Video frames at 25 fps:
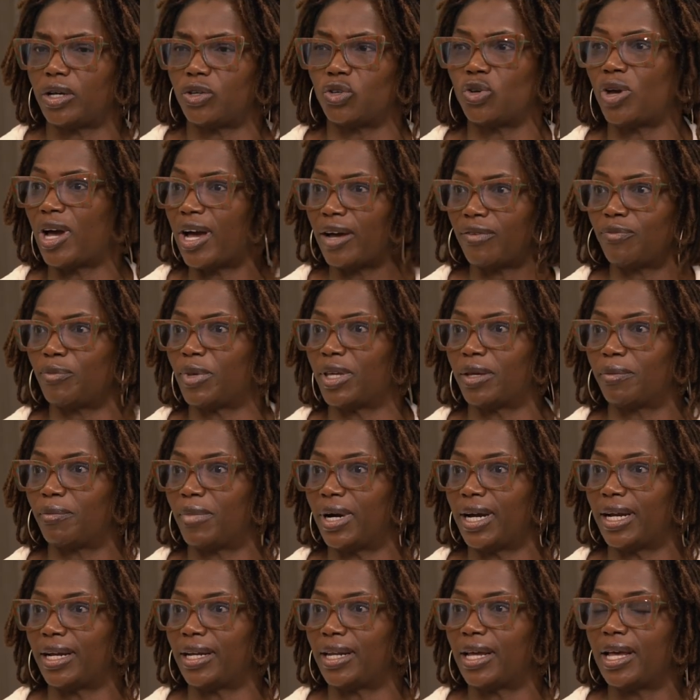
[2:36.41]
you have me in
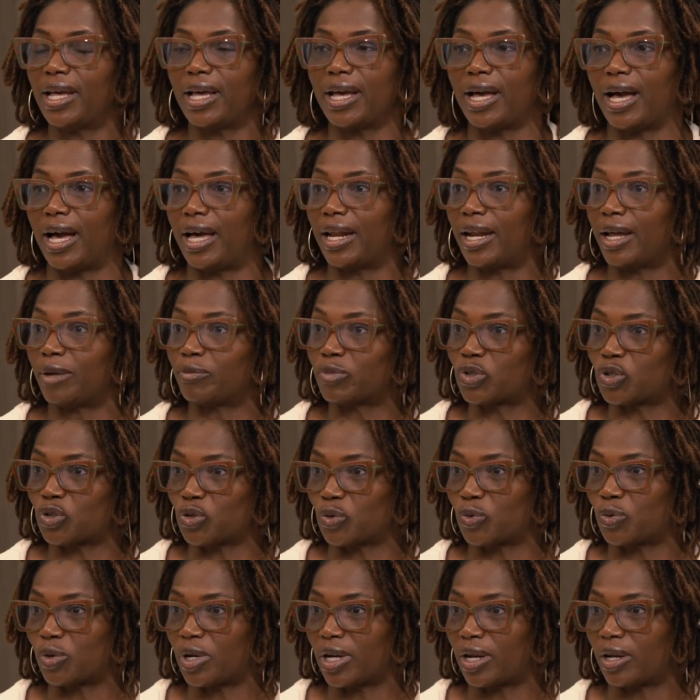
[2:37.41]
mind, and I'm
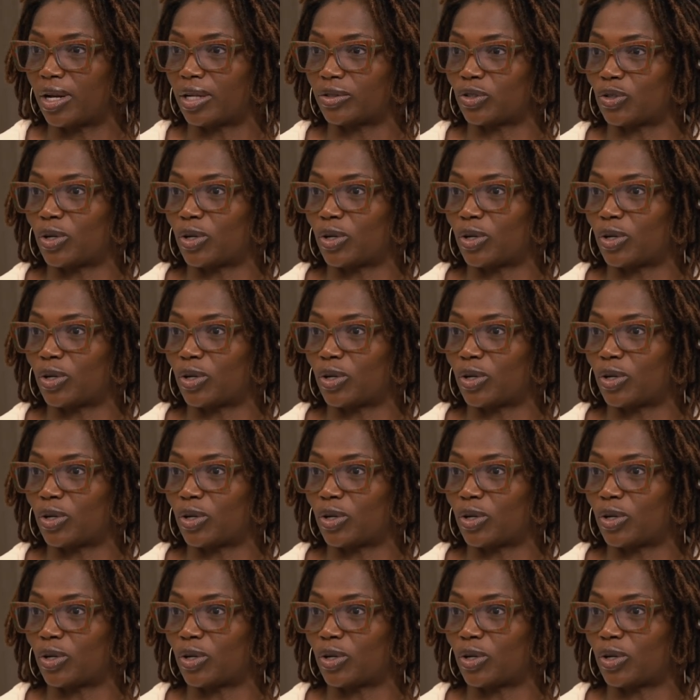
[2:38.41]
sold out.